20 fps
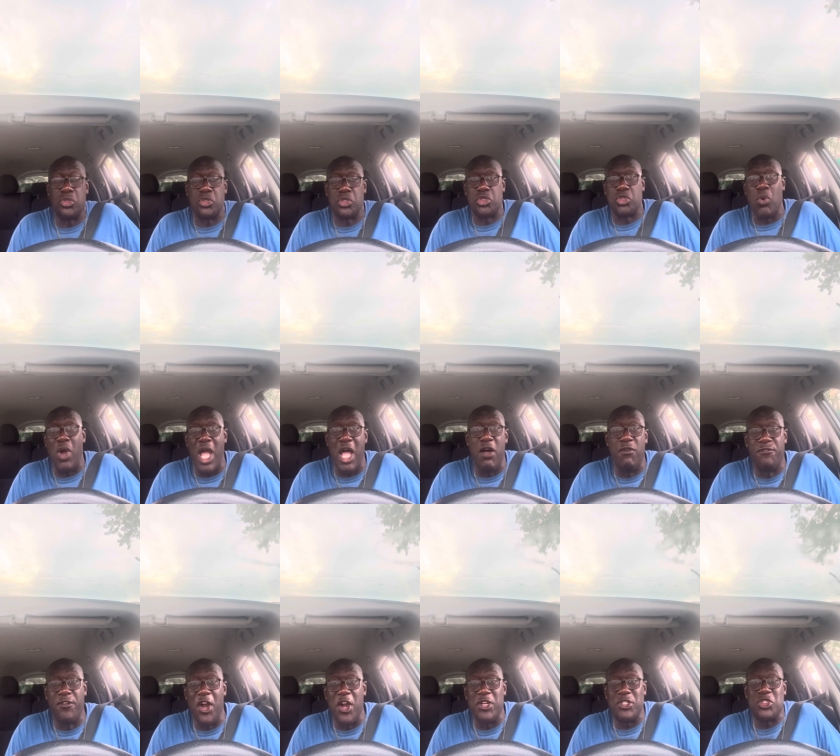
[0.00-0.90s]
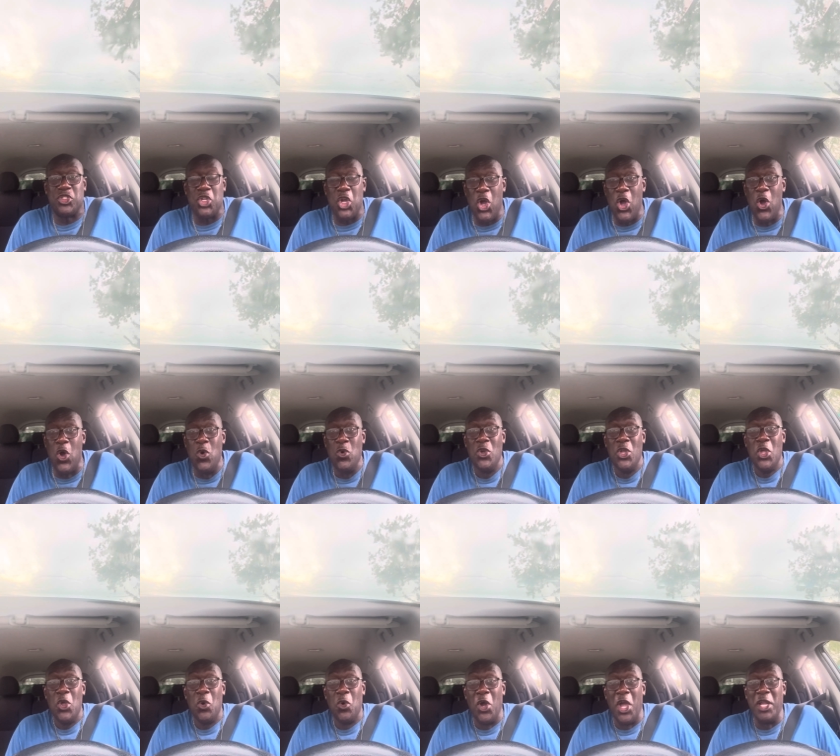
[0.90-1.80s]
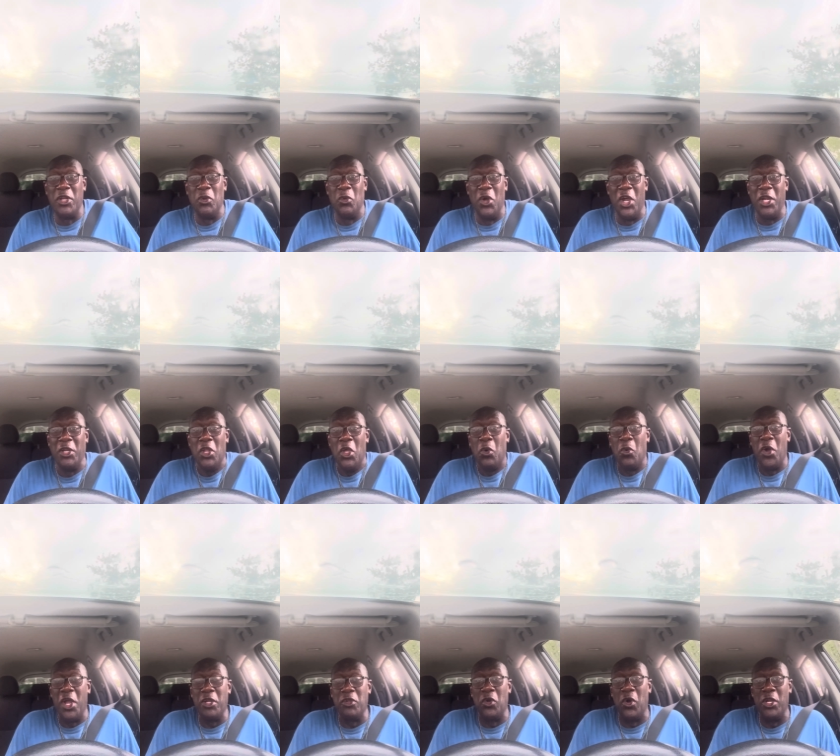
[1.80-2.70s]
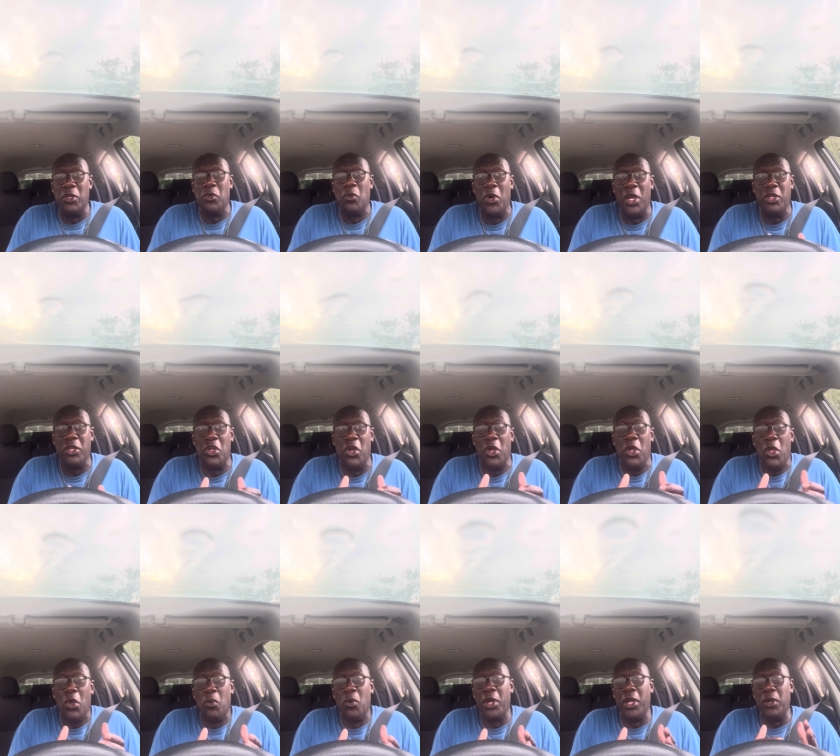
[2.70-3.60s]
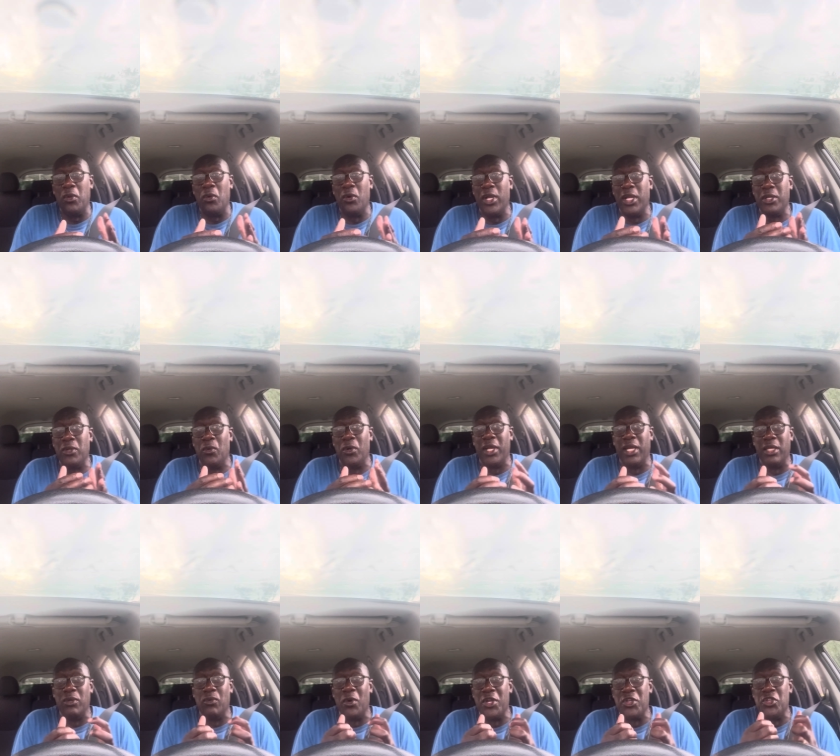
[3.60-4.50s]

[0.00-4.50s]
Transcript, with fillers: 12, verse 2, when when when you when, when you're when when when when